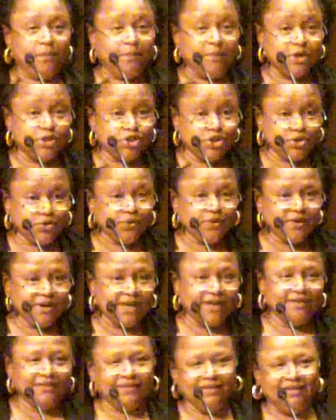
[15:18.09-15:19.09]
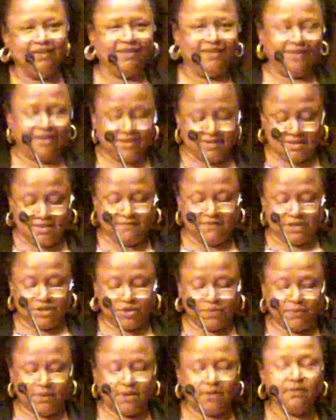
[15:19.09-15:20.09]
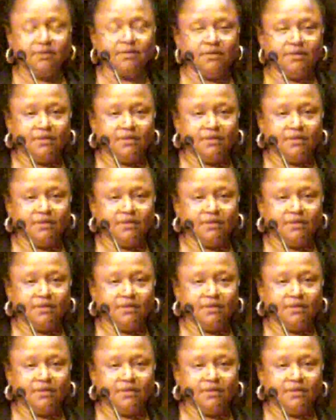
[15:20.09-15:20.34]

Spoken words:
maturing individual,